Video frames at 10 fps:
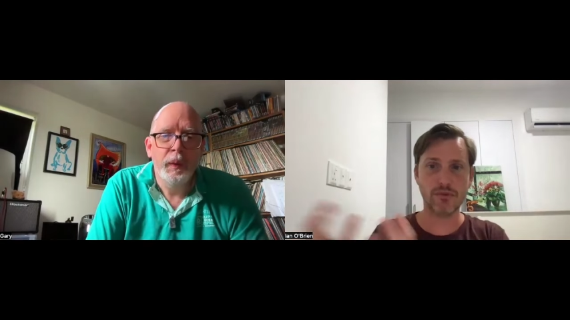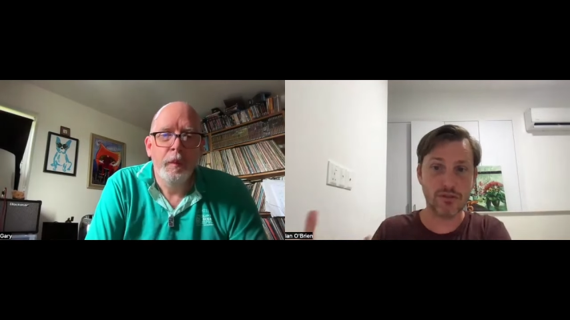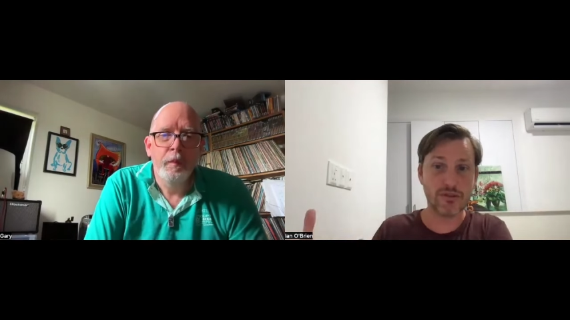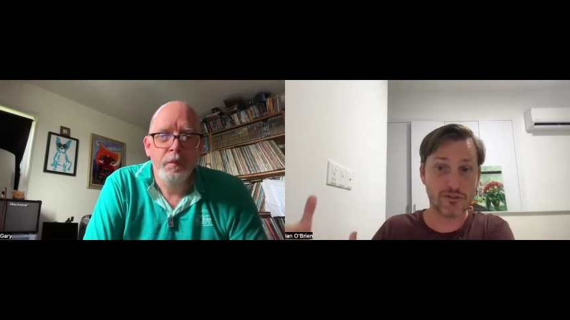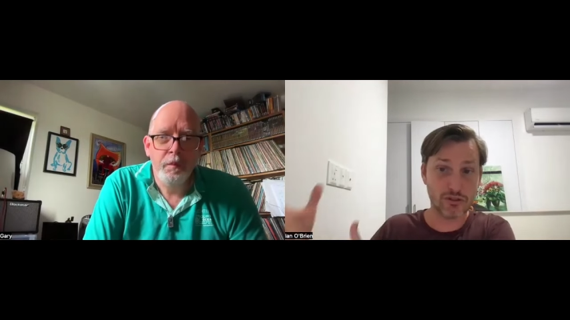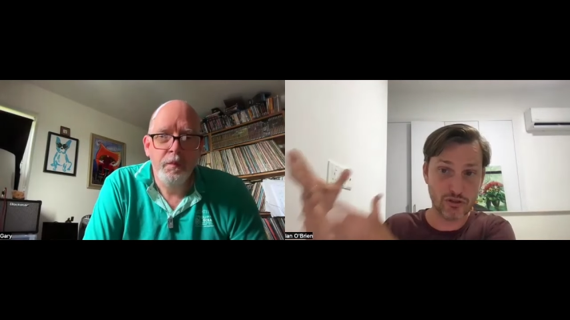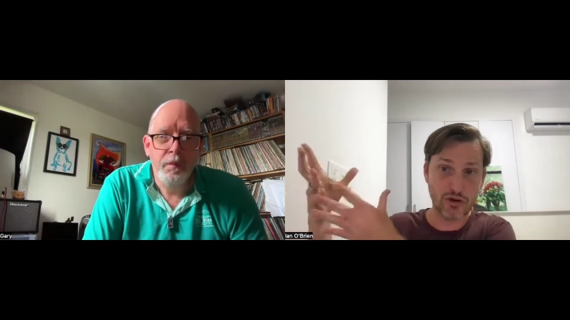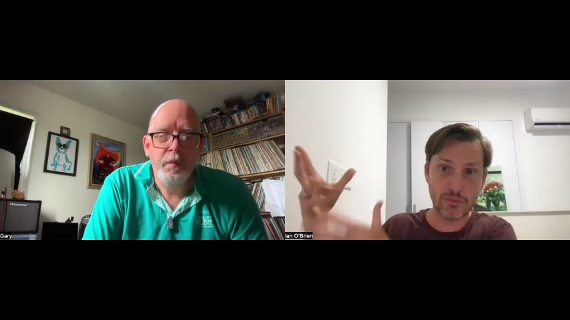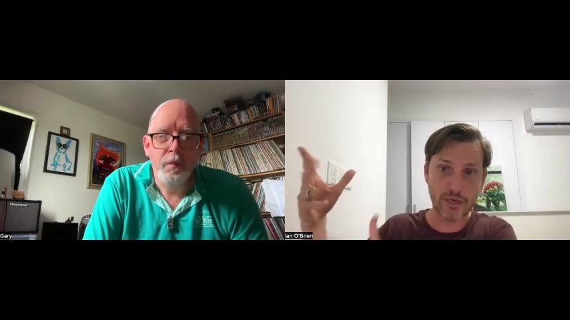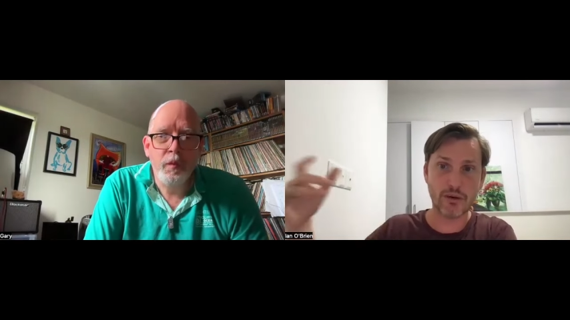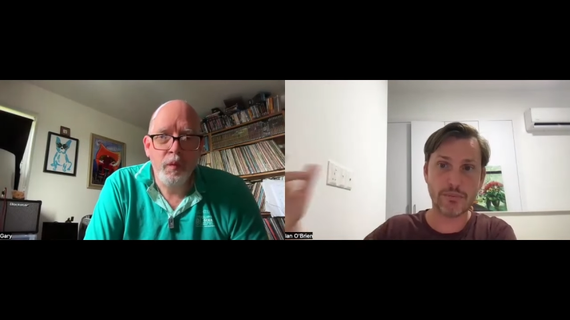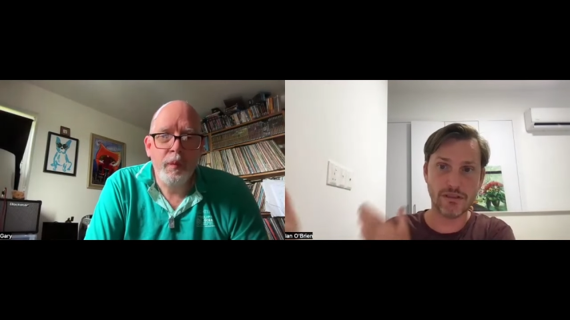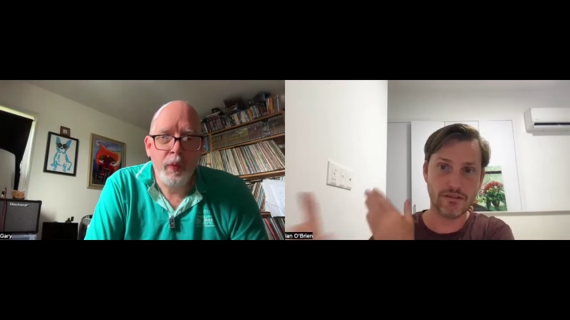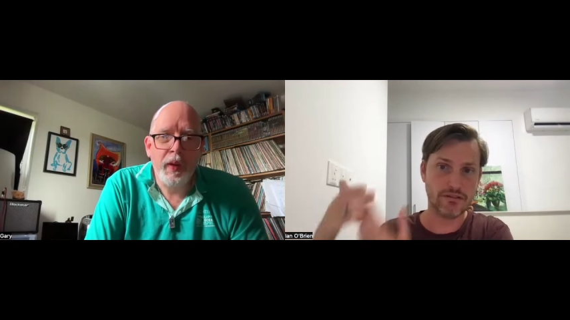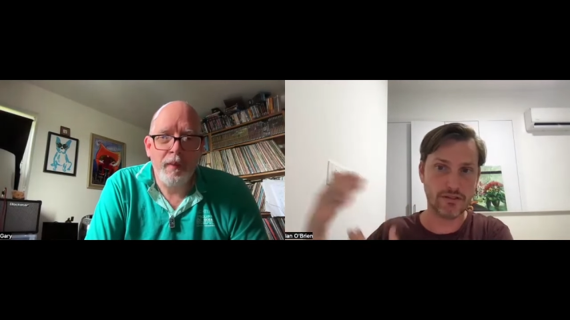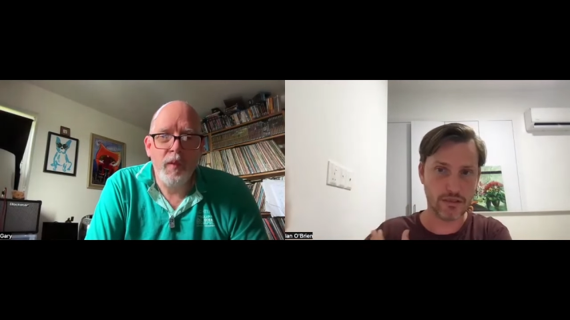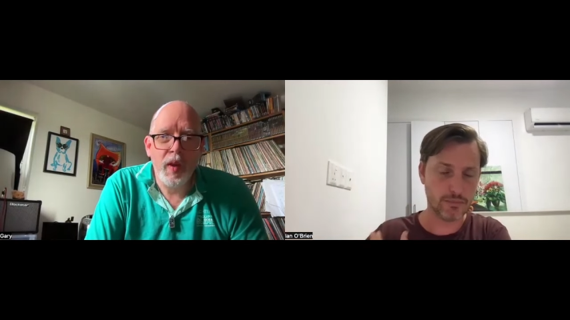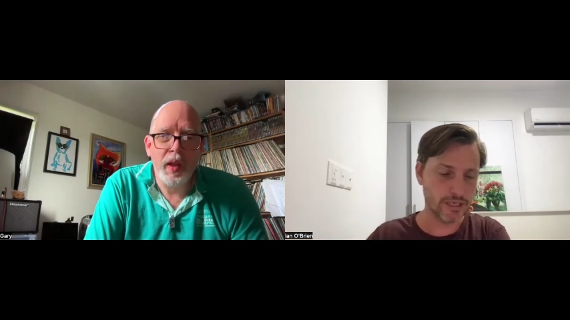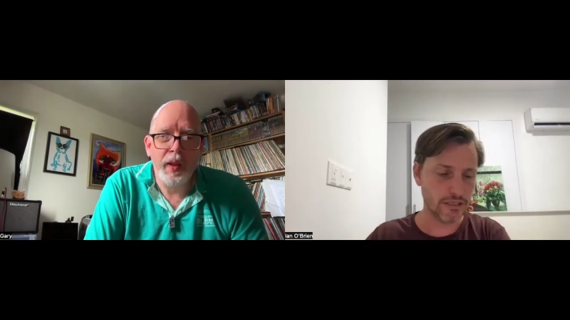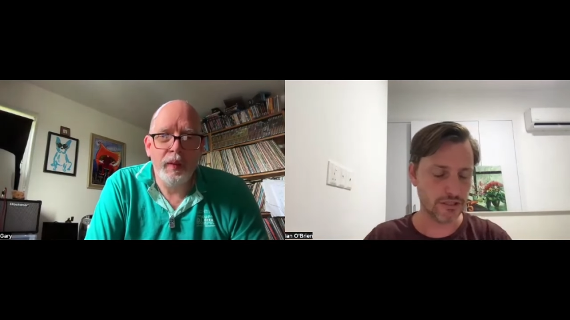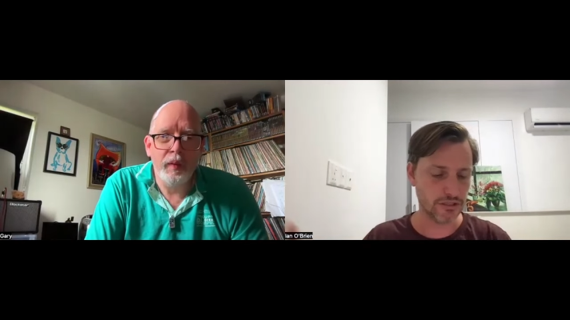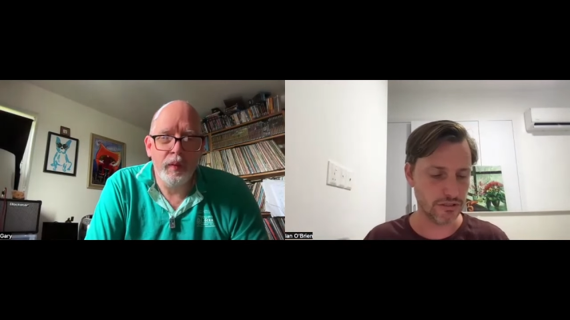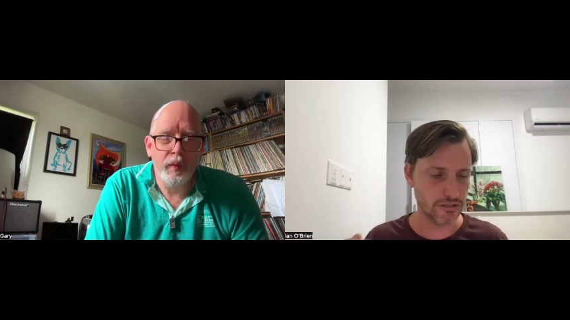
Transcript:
Speaker 1: We took your strumming up into syncopation.